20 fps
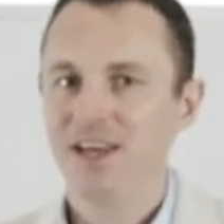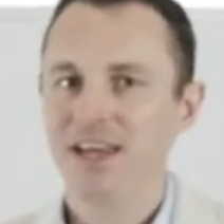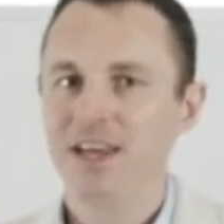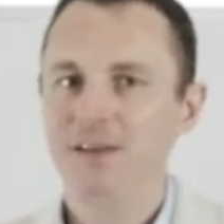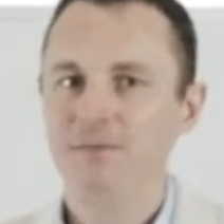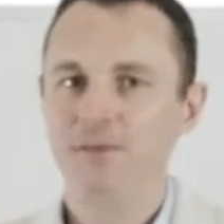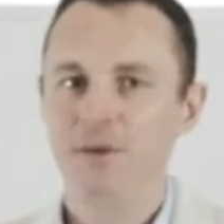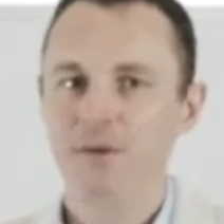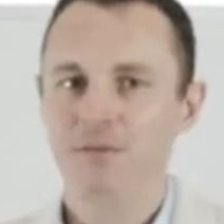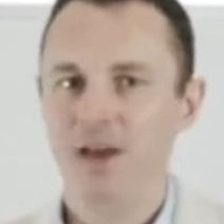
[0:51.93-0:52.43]

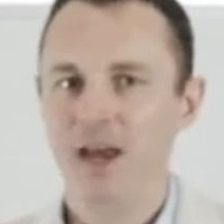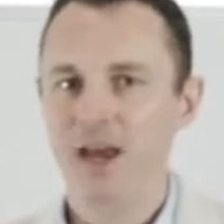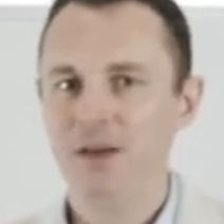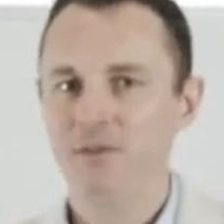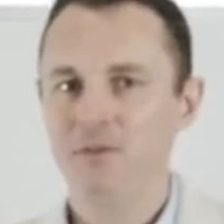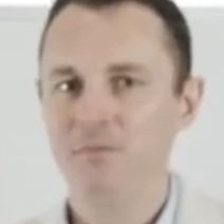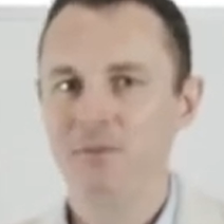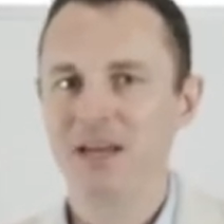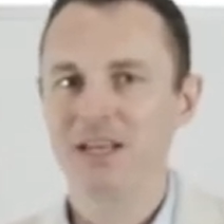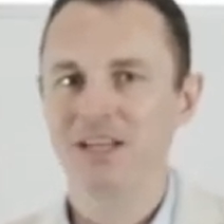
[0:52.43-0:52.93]
If you've
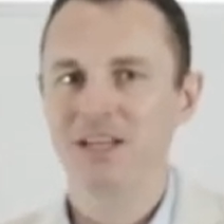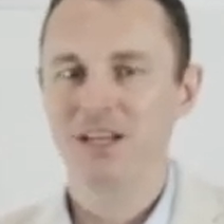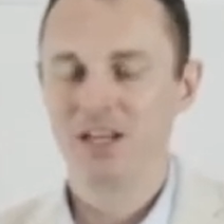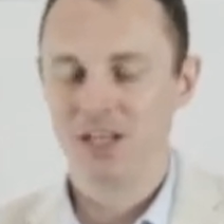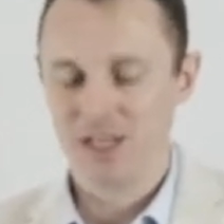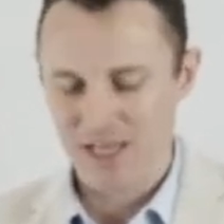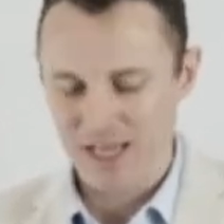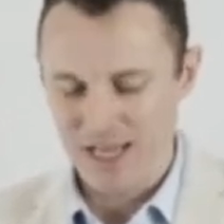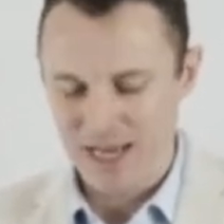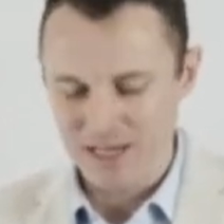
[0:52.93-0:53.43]
ever been in a
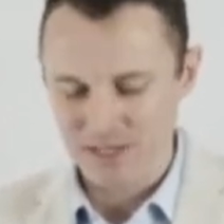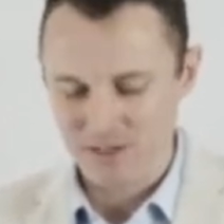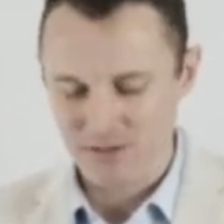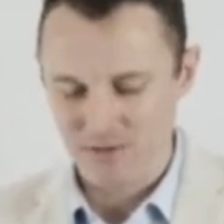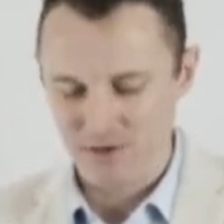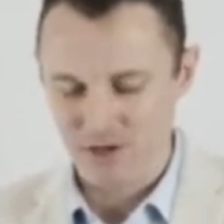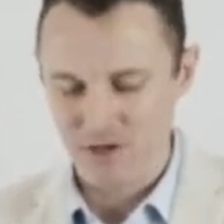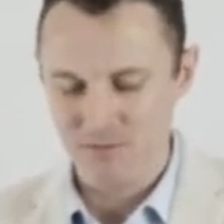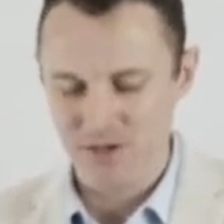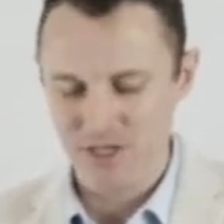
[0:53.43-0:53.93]

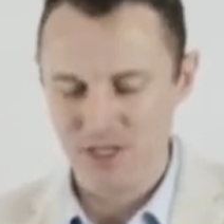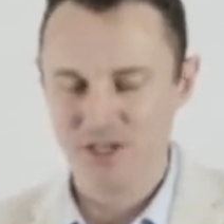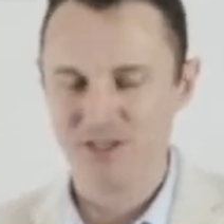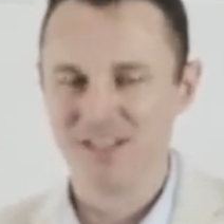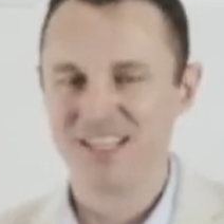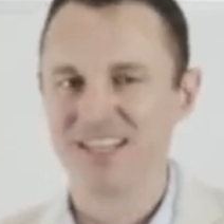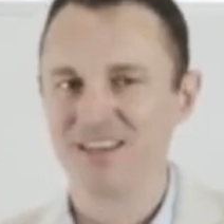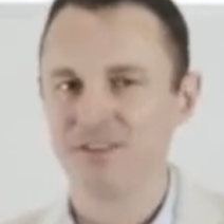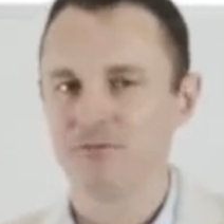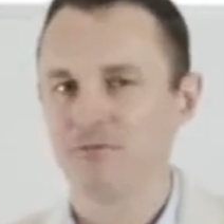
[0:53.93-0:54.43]
classroom and you
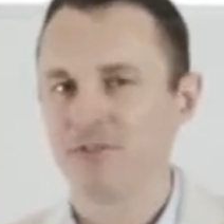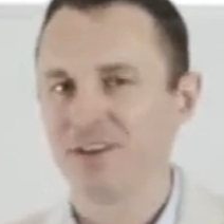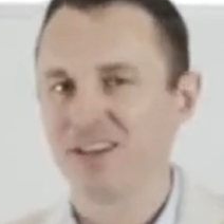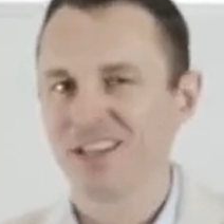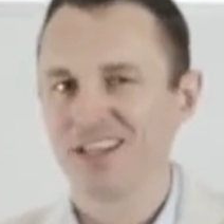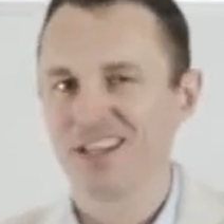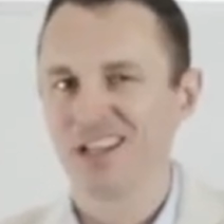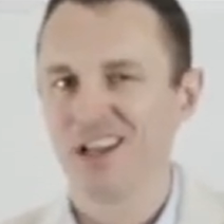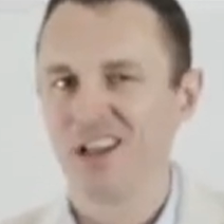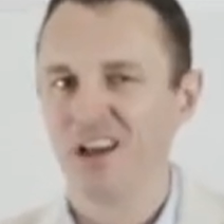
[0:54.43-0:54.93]
didn't
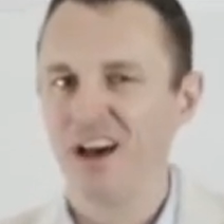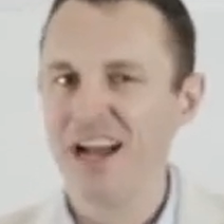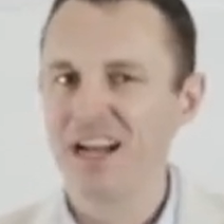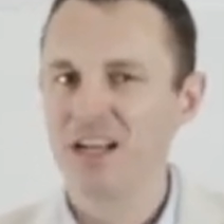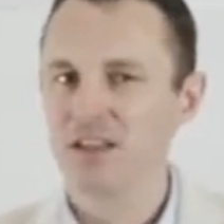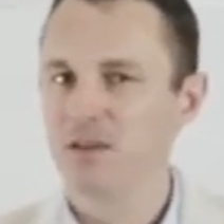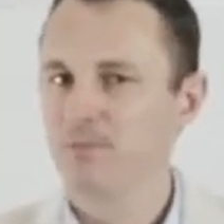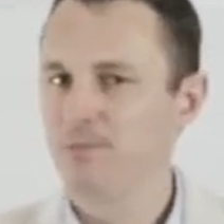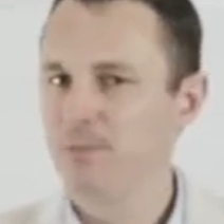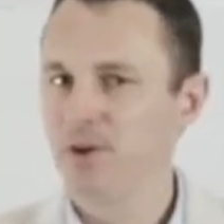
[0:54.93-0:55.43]
really
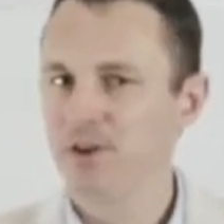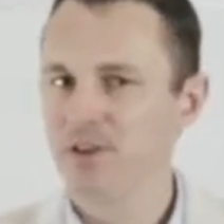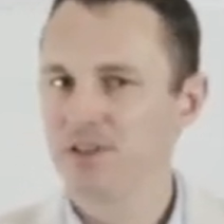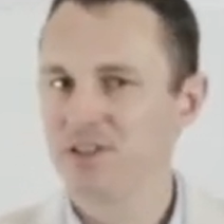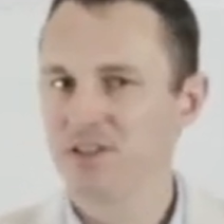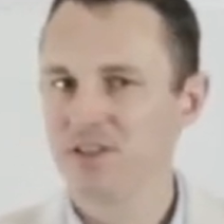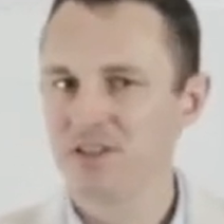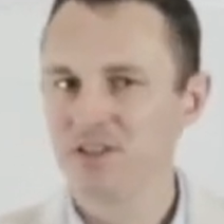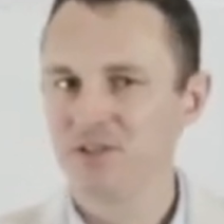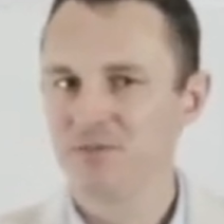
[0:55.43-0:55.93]
like the
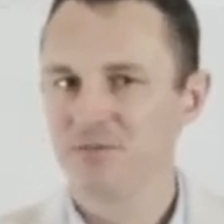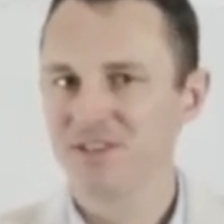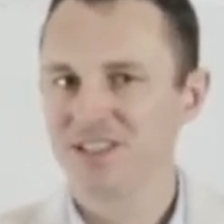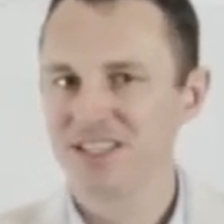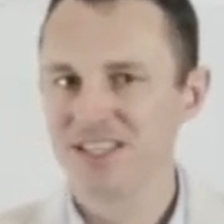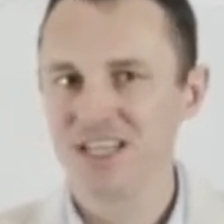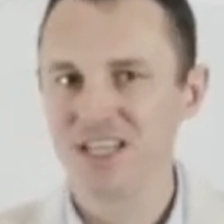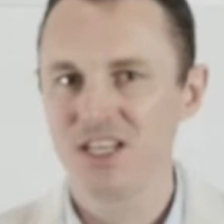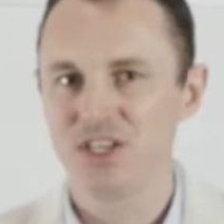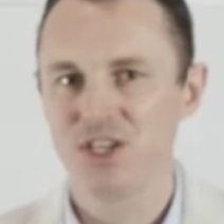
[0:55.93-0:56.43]
person that was
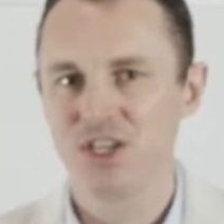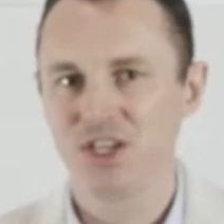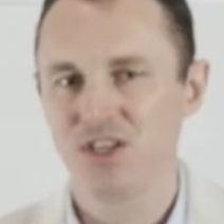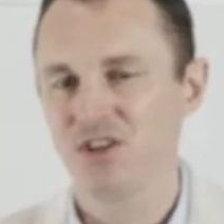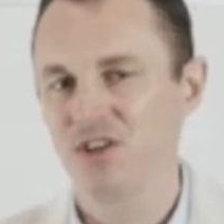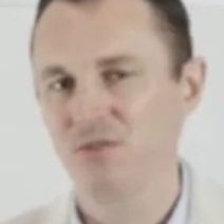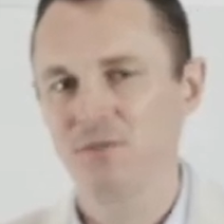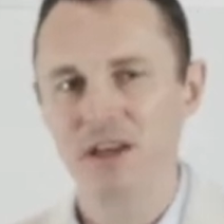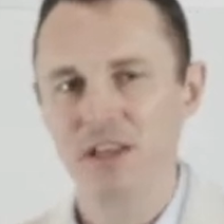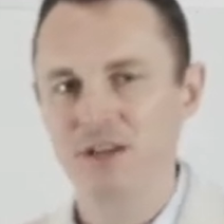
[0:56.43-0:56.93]
teaching
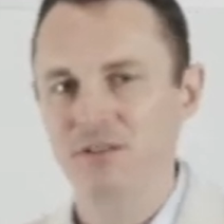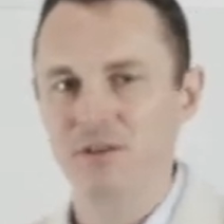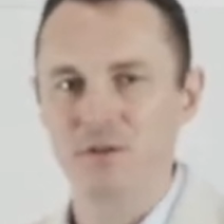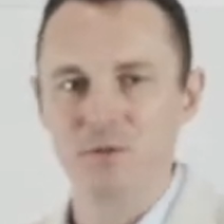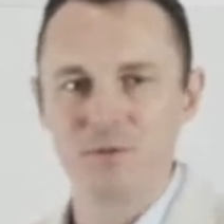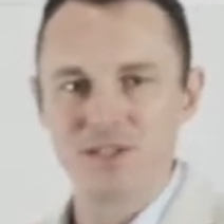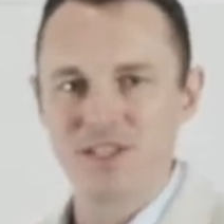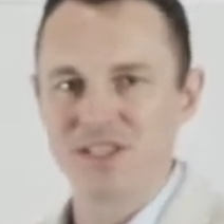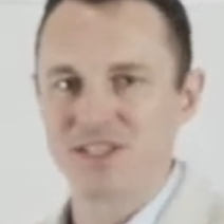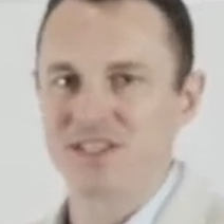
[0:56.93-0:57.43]
you, whether it
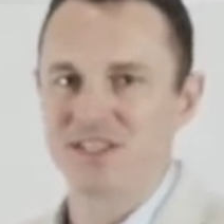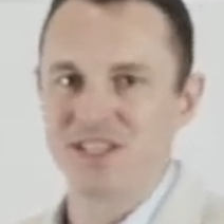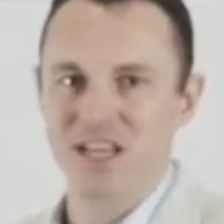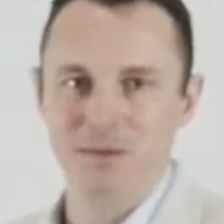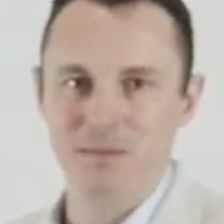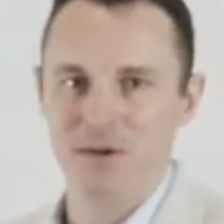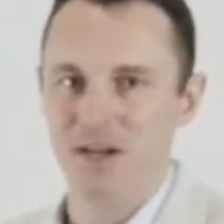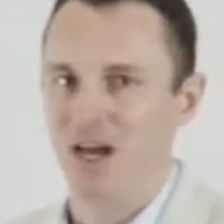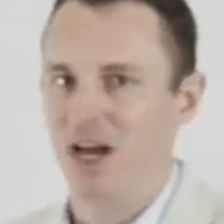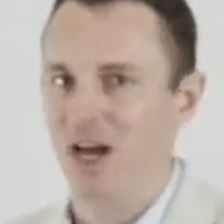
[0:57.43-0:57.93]
was a
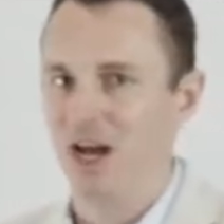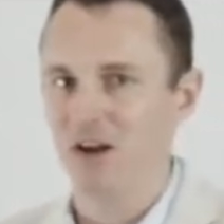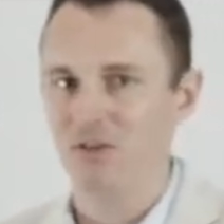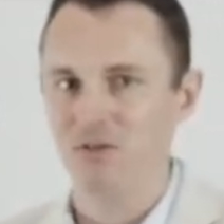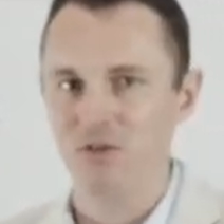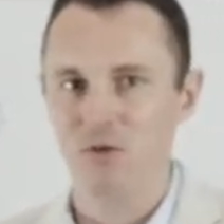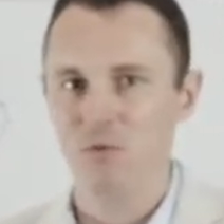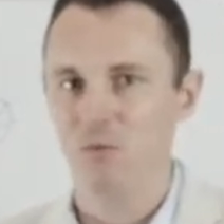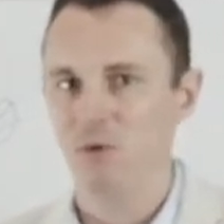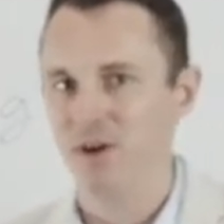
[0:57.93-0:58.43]

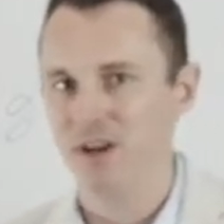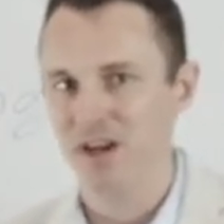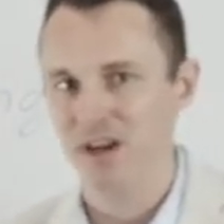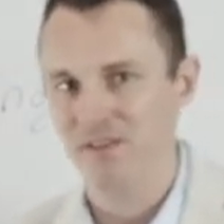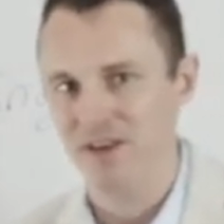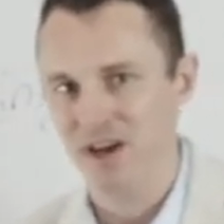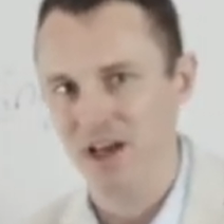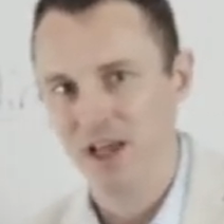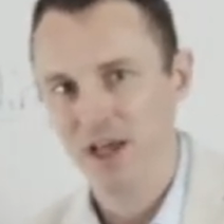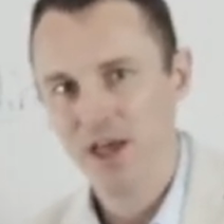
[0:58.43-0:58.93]
seminar or
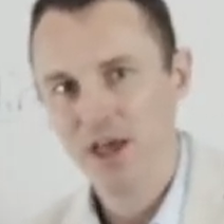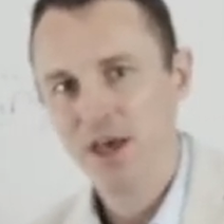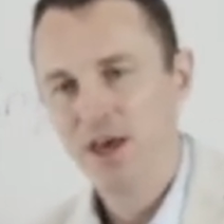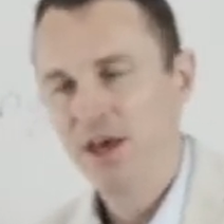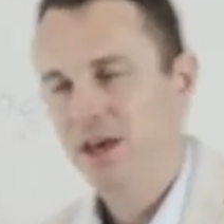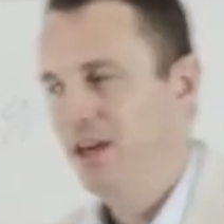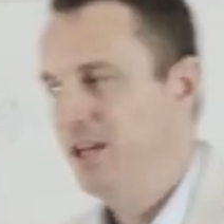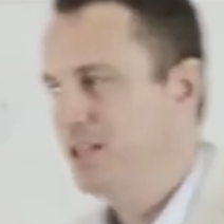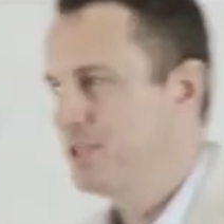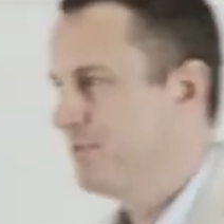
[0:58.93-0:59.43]
whatever,
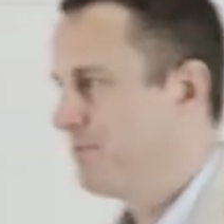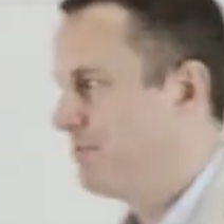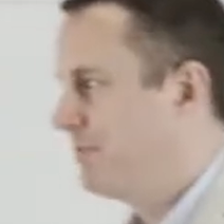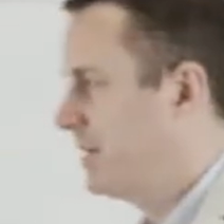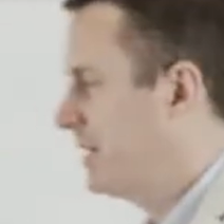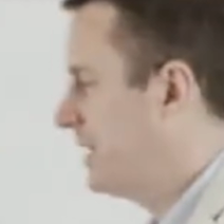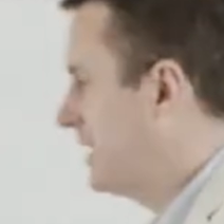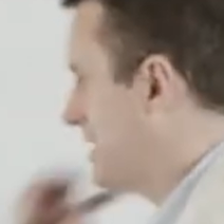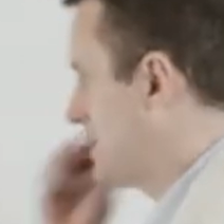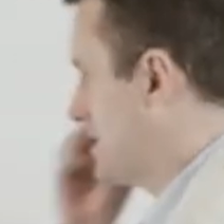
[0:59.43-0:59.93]
it's
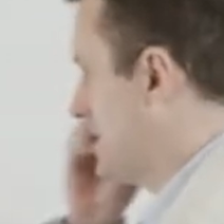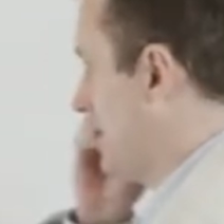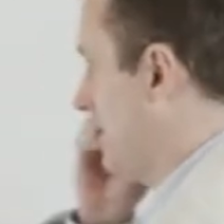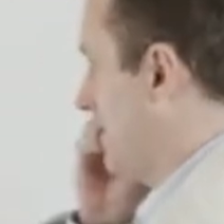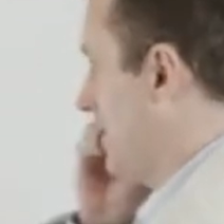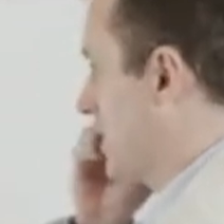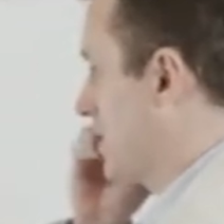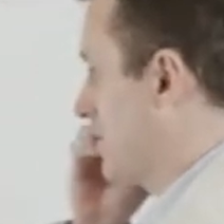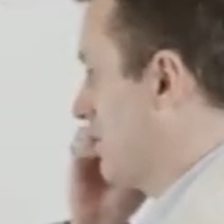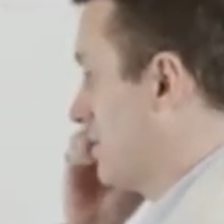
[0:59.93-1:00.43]
really
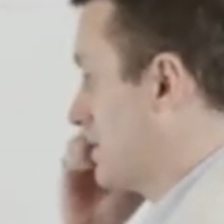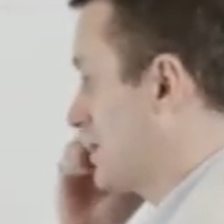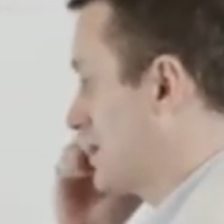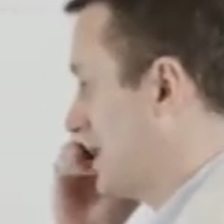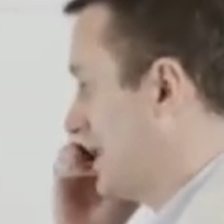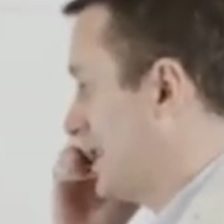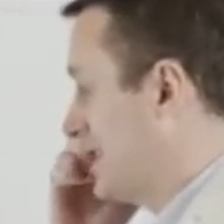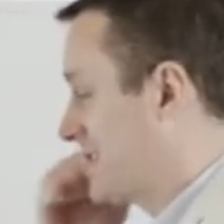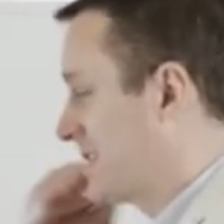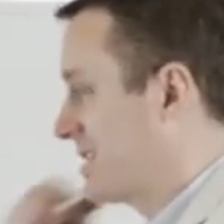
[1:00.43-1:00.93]
difficult
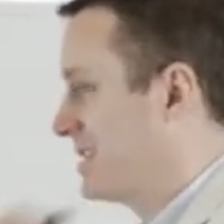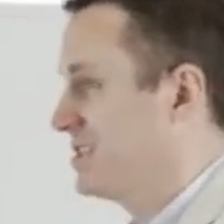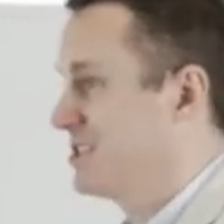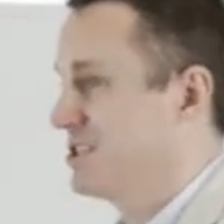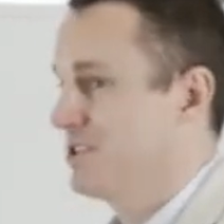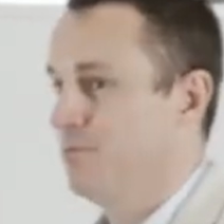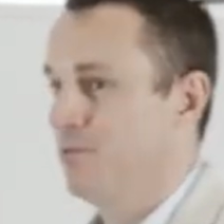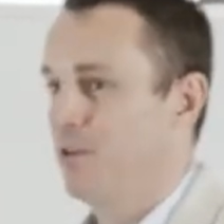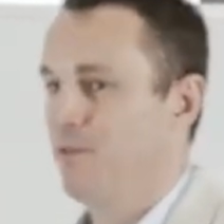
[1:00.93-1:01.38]
to listen to